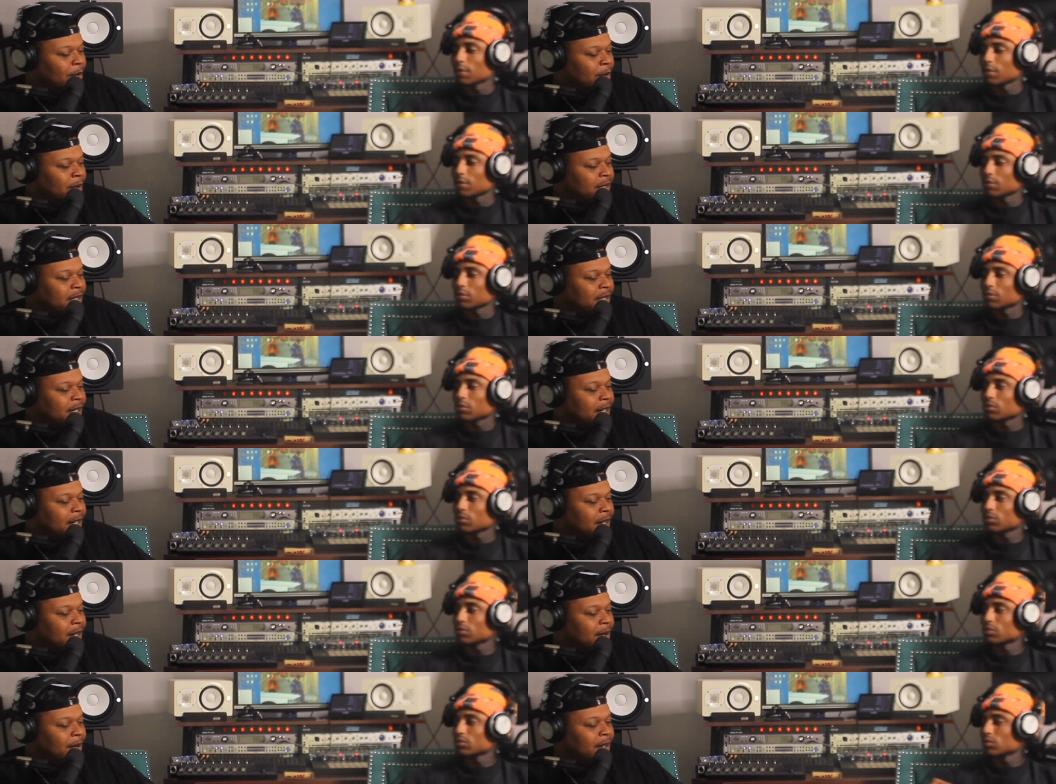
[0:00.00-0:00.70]
Speaker 1: what
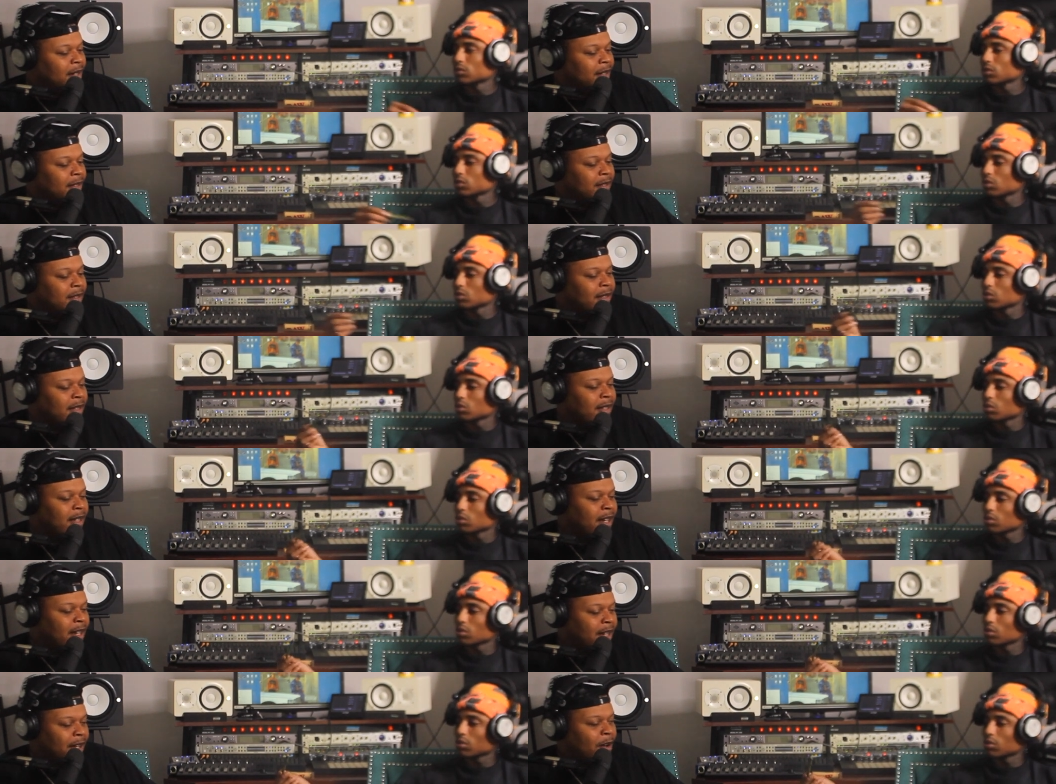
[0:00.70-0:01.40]
said
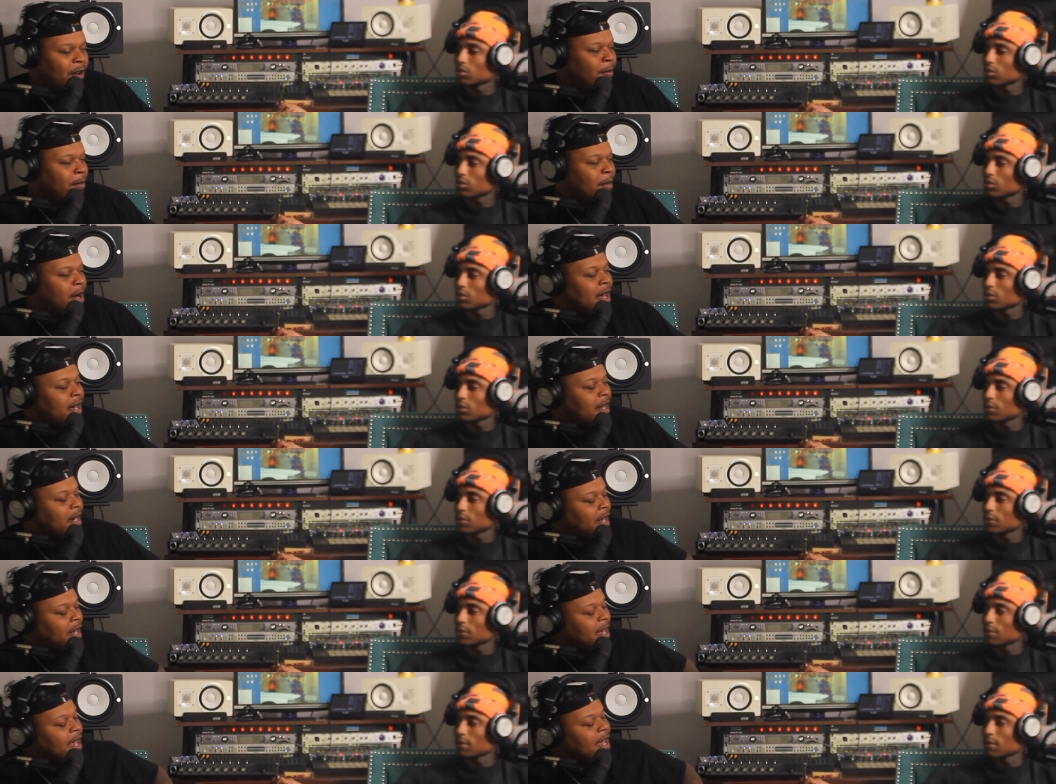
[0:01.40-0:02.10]
in your
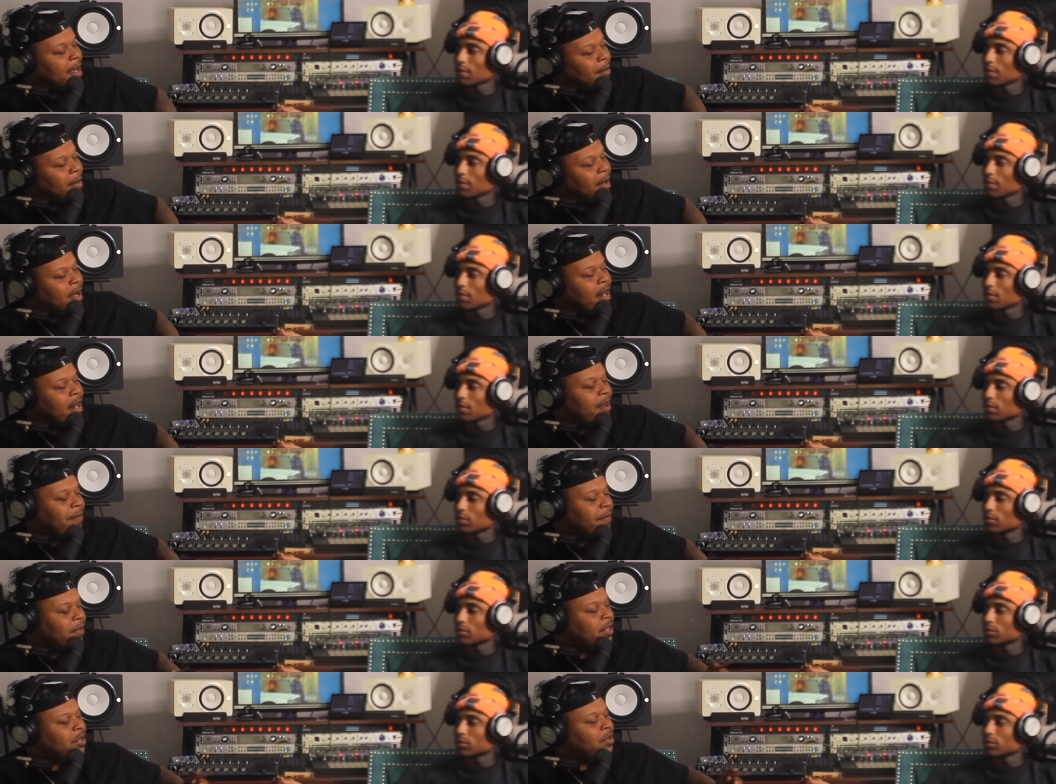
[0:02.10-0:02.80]
mind, like, hey man,
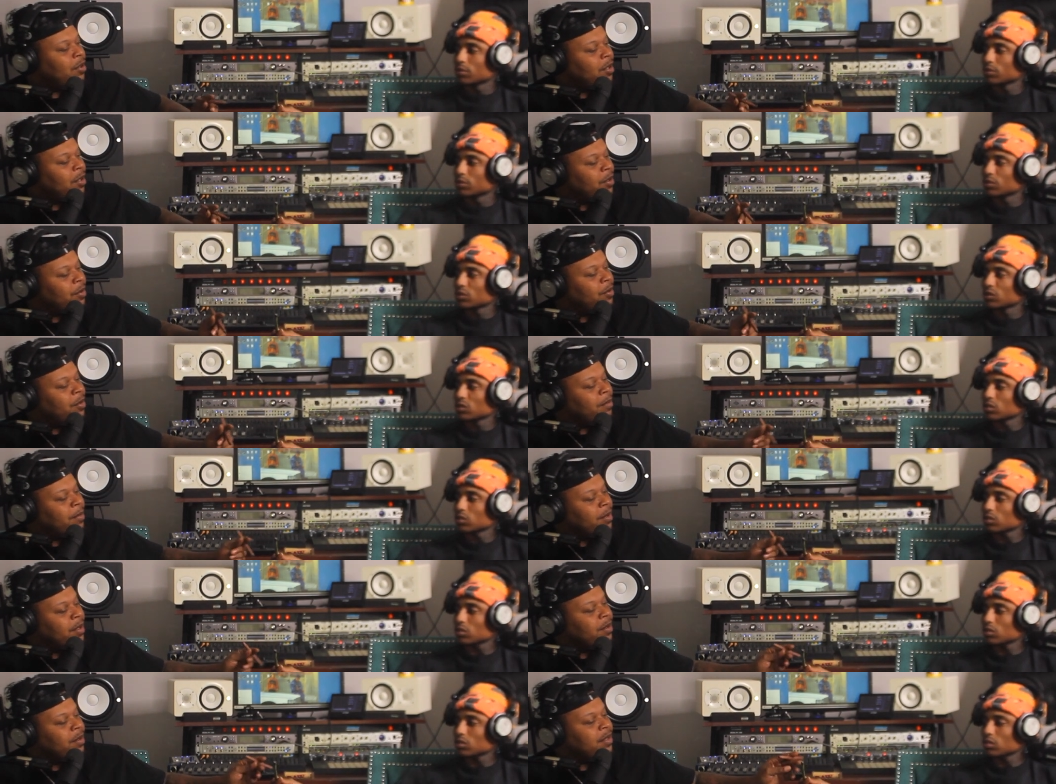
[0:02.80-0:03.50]
I'm finna start
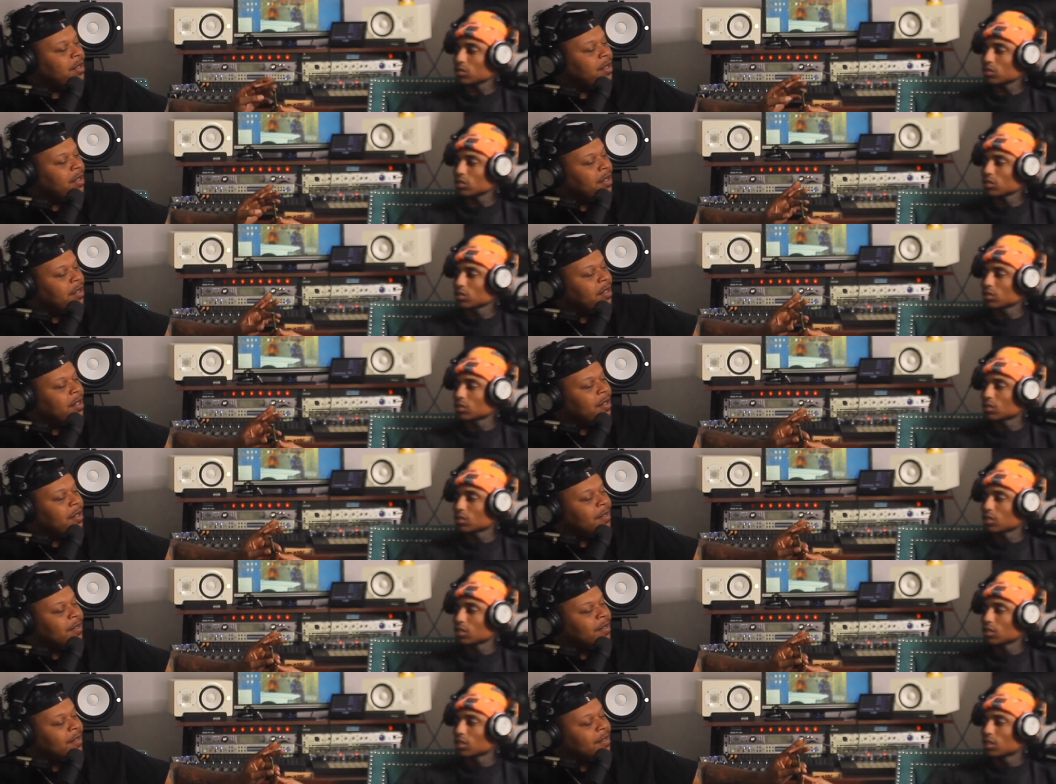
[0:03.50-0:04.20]
doing music. Here you
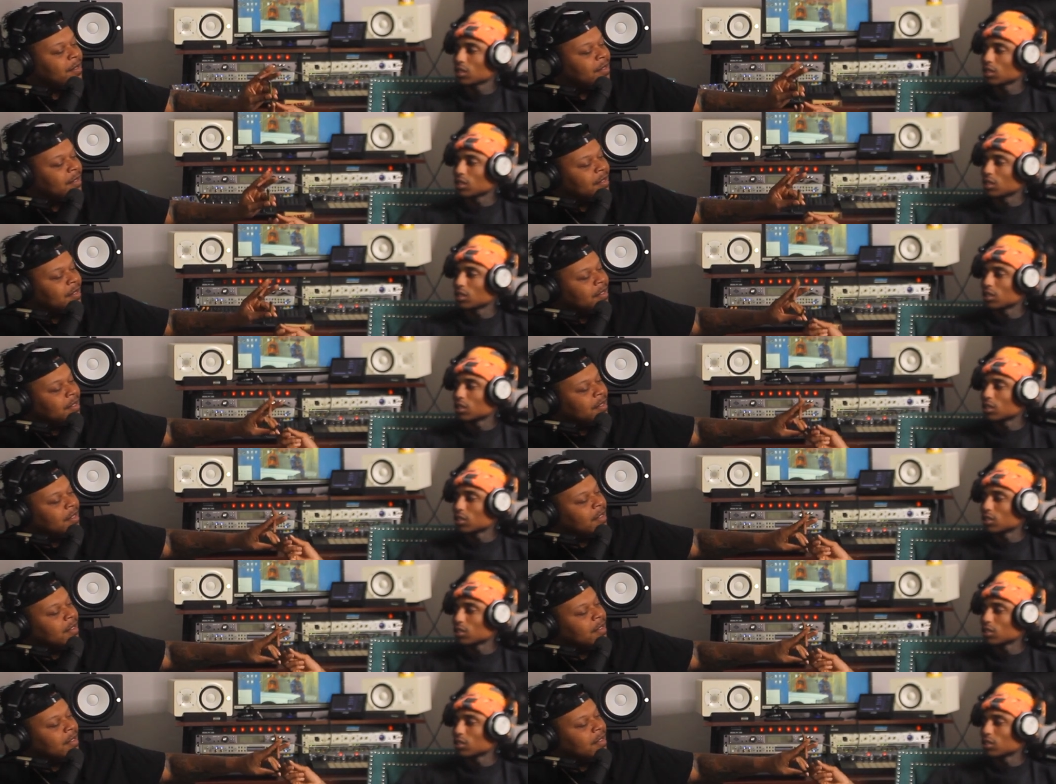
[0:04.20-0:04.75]
go. Uh,